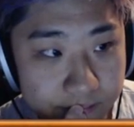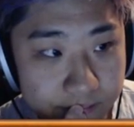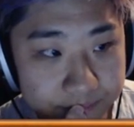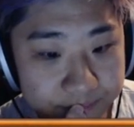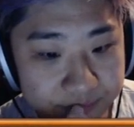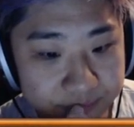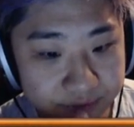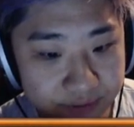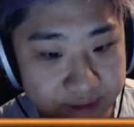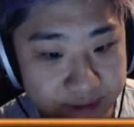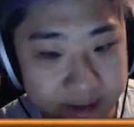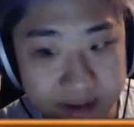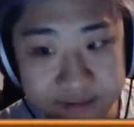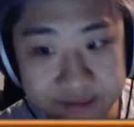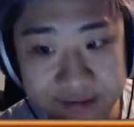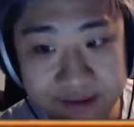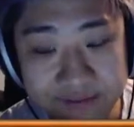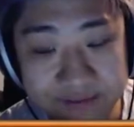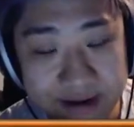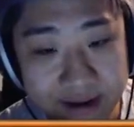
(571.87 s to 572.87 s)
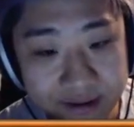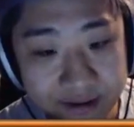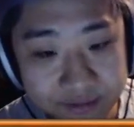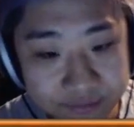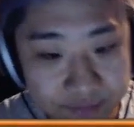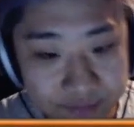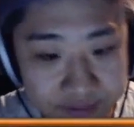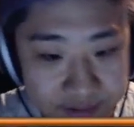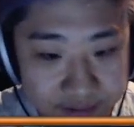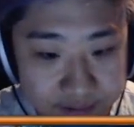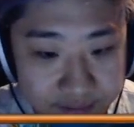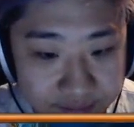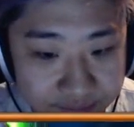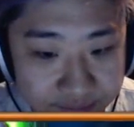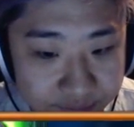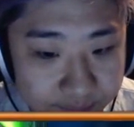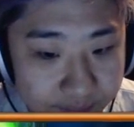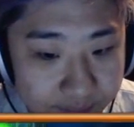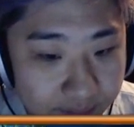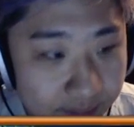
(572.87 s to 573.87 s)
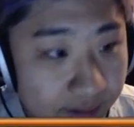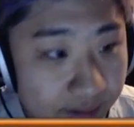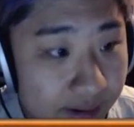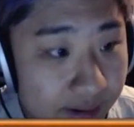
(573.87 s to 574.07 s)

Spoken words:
It's okay, I'll save Alex for heal as well.